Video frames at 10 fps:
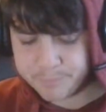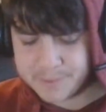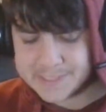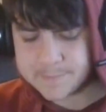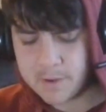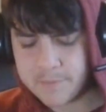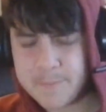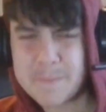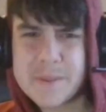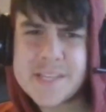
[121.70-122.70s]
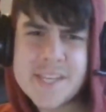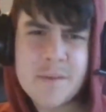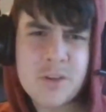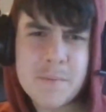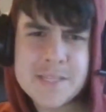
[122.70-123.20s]
piss him off a bit, but at the same
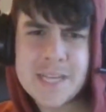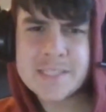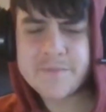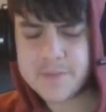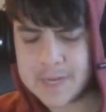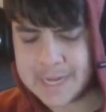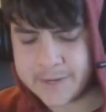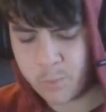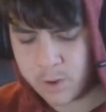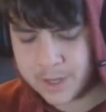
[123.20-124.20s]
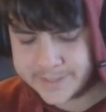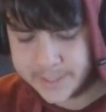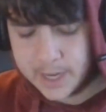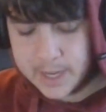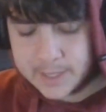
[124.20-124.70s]
time it doesn't for the ladder wise.
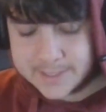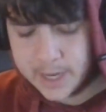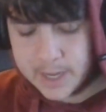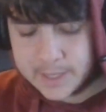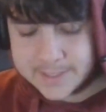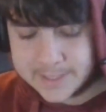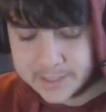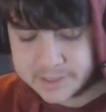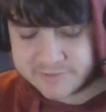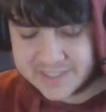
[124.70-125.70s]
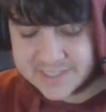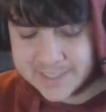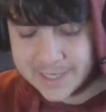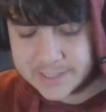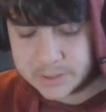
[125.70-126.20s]
Suns v
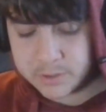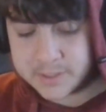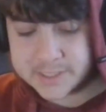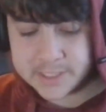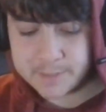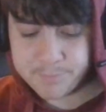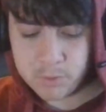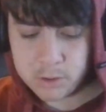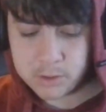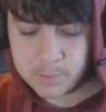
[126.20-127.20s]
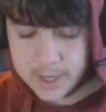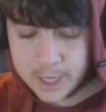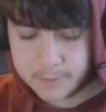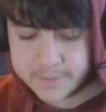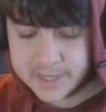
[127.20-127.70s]
Saints got this tip wrong.
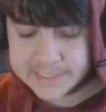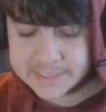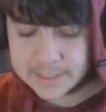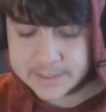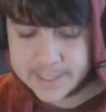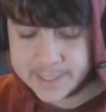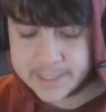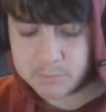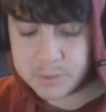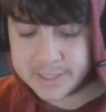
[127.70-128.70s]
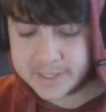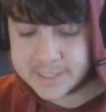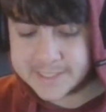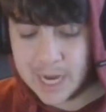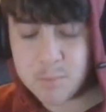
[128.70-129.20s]
I, um, yeah, the Suns ended up winning
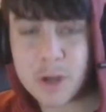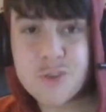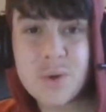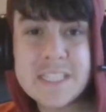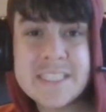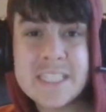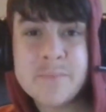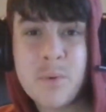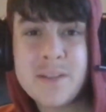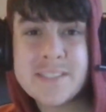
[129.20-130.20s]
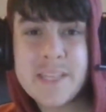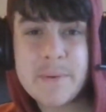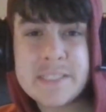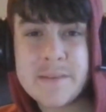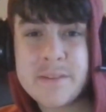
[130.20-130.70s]
this game by 26 points,
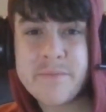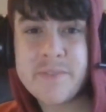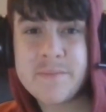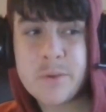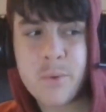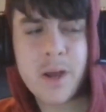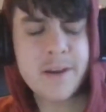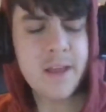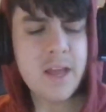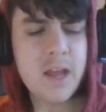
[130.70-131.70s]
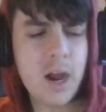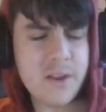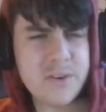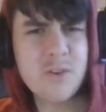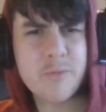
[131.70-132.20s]
77 to 51.
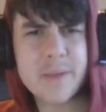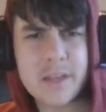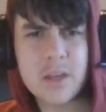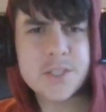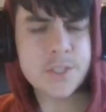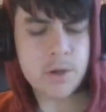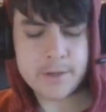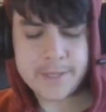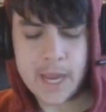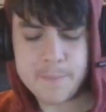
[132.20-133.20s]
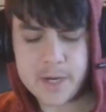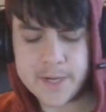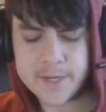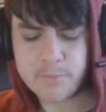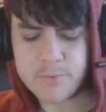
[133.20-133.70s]
I knew it would be a low scoring game, but I
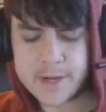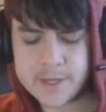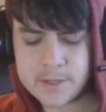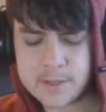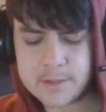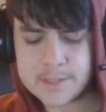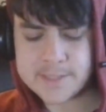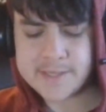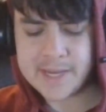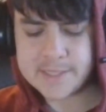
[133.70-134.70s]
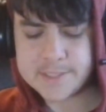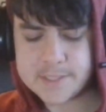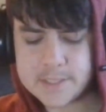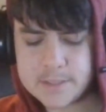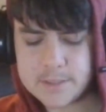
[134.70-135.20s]
didn't reckon the
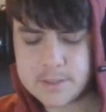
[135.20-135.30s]
Saints